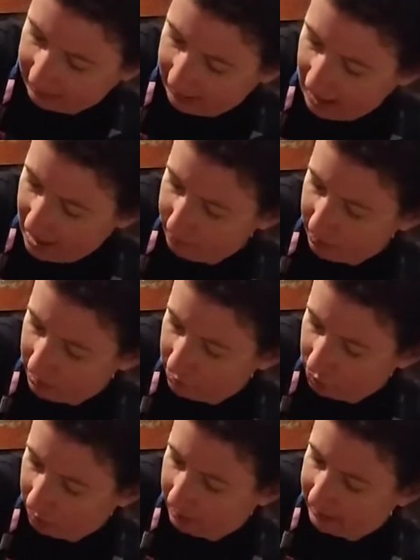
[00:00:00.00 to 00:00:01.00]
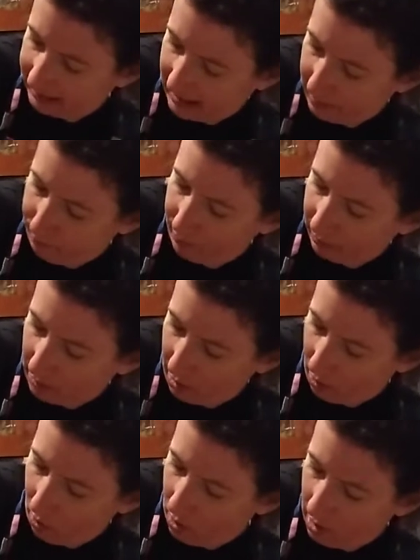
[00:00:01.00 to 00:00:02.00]
and cabbage stay
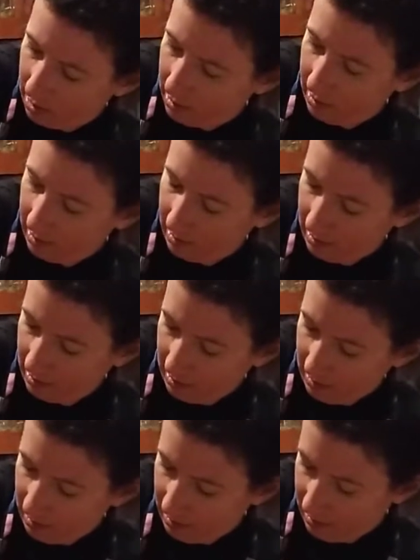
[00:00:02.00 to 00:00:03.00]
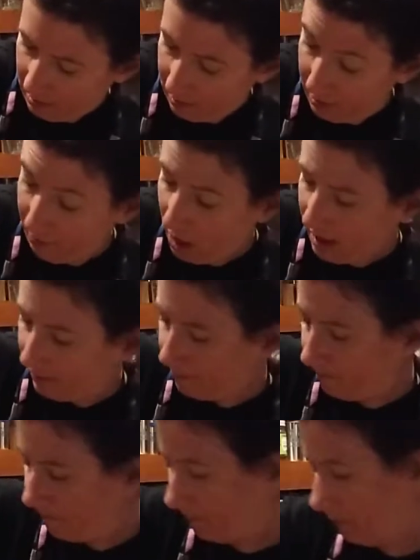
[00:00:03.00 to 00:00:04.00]
below the brine.
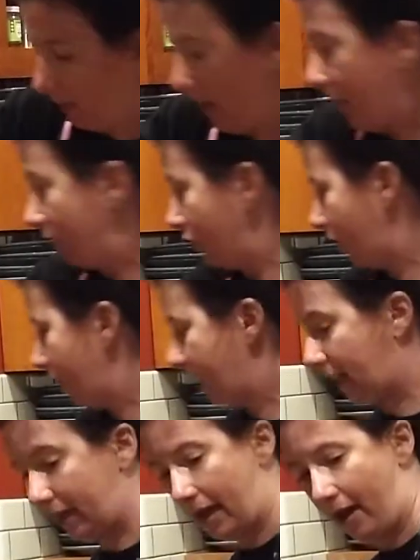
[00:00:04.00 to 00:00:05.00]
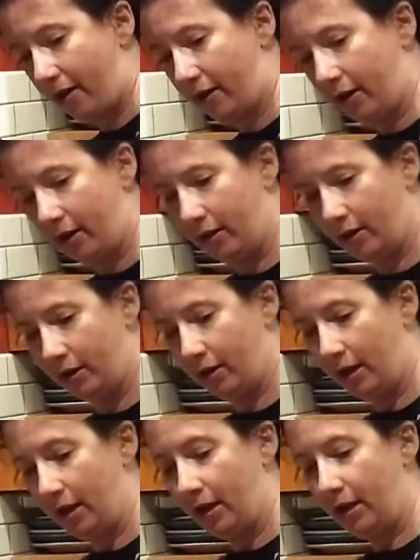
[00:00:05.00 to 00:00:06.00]
And you're going to get a
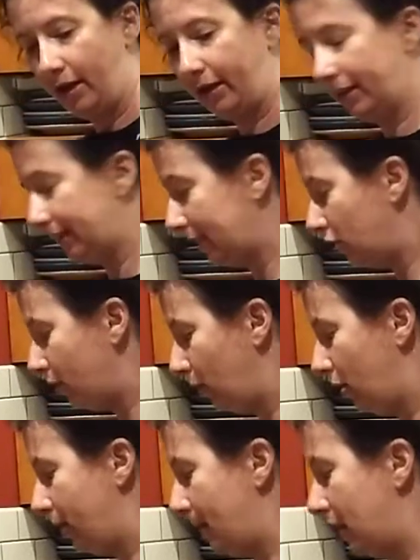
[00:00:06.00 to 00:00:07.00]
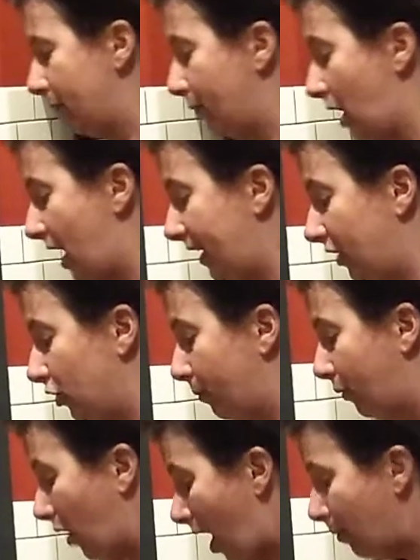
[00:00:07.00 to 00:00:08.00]
considerable amount of brine, and you're
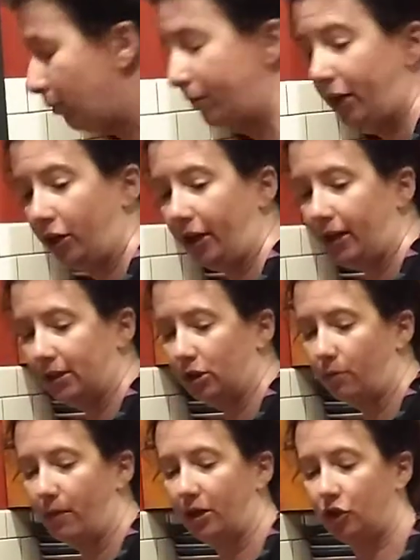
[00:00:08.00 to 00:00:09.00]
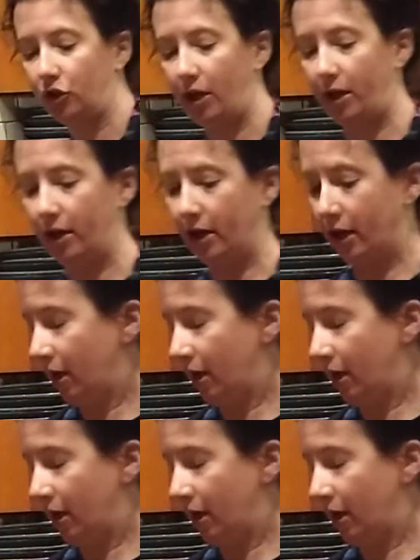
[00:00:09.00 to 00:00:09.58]
probably going to get so much that